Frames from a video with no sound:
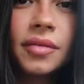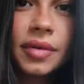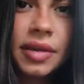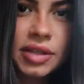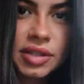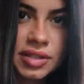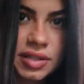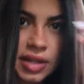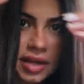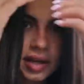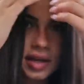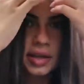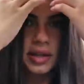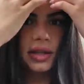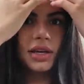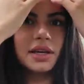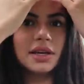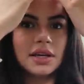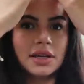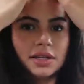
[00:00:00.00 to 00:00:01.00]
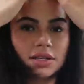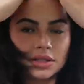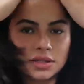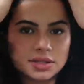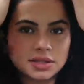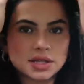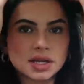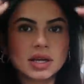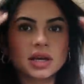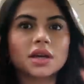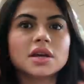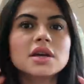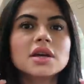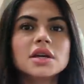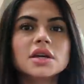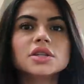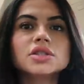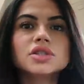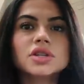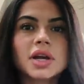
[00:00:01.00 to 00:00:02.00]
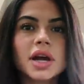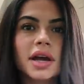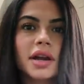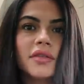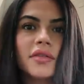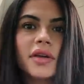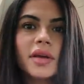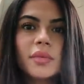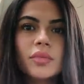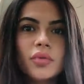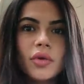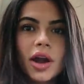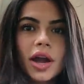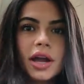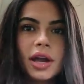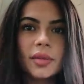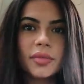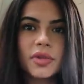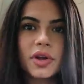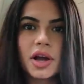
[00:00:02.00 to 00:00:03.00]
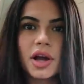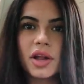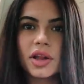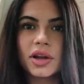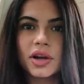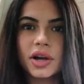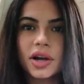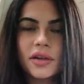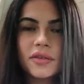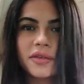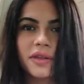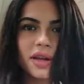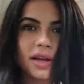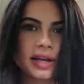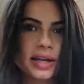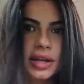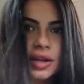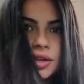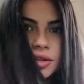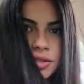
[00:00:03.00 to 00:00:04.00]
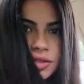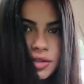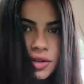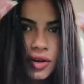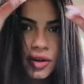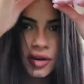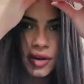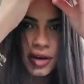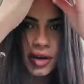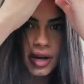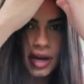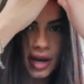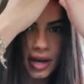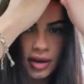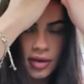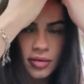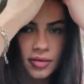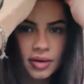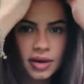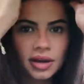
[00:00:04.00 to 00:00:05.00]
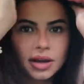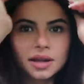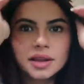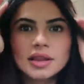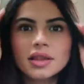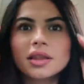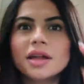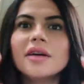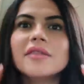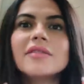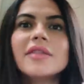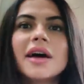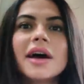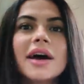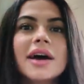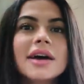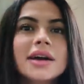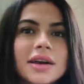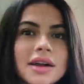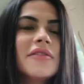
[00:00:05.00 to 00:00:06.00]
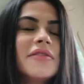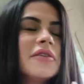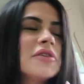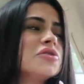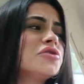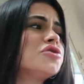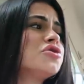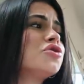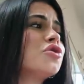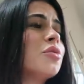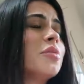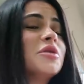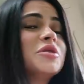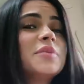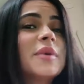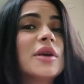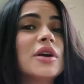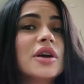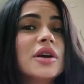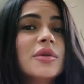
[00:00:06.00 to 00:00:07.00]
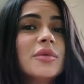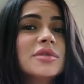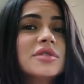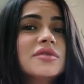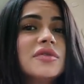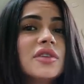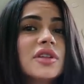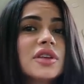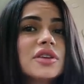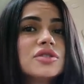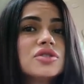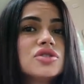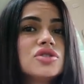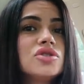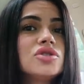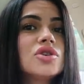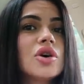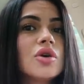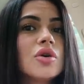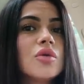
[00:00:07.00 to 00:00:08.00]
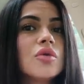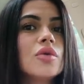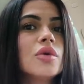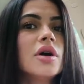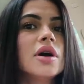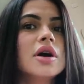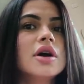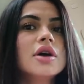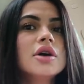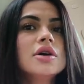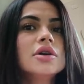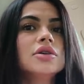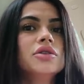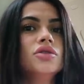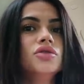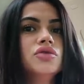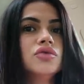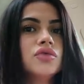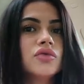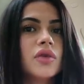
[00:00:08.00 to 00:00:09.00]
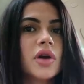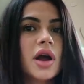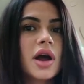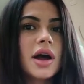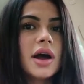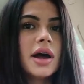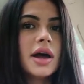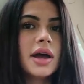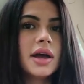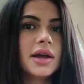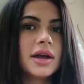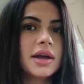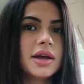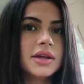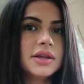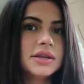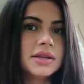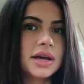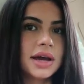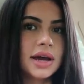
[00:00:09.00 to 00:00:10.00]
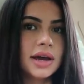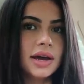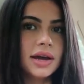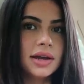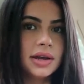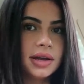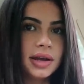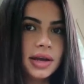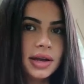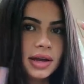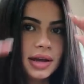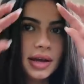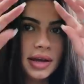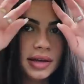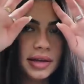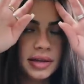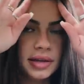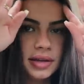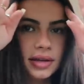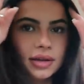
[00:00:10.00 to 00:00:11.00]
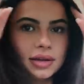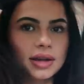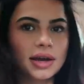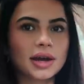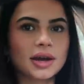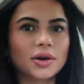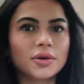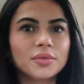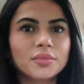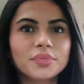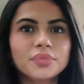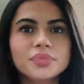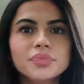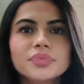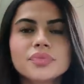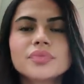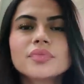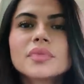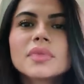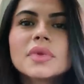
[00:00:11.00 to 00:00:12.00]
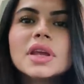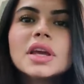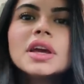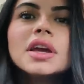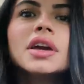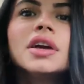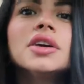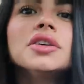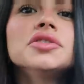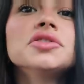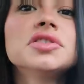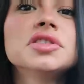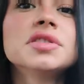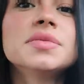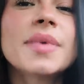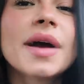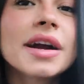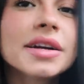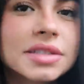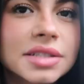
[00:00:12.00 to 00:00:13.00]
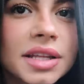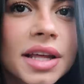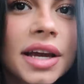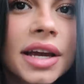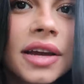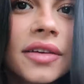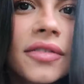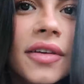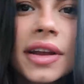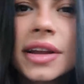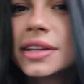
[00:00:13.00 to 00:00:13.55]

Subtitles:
We just did a glaze to kind of like brighten up the color. I feel like it looks darker now and I love that. It feels so much better. It was feeling so dry and dead and now she's back to life and